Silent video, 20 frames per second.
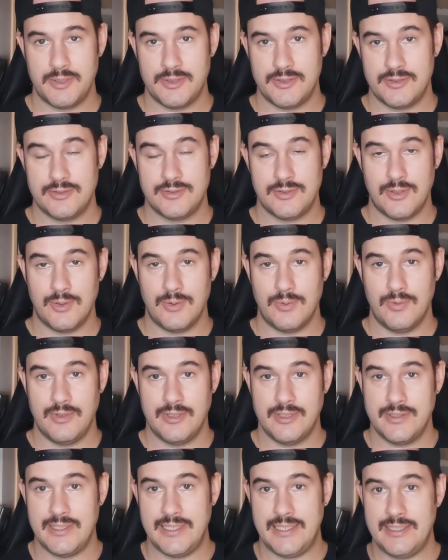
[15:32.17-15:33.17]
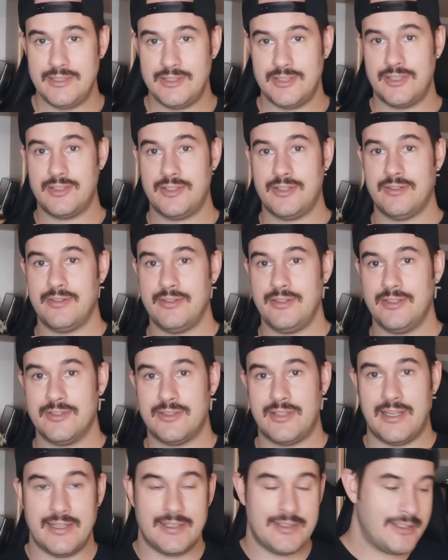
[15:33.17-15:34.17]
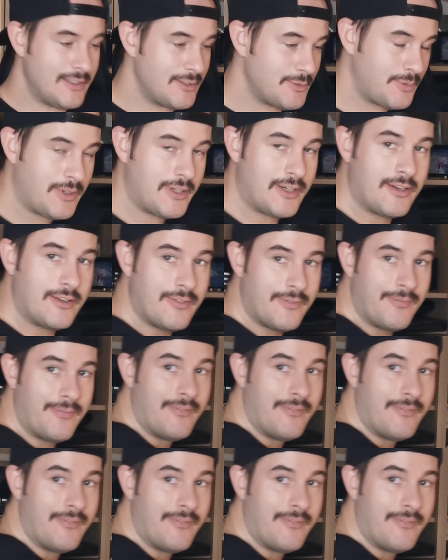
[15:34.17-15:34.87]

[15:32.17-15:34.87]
per sold t-shirt, just like this one,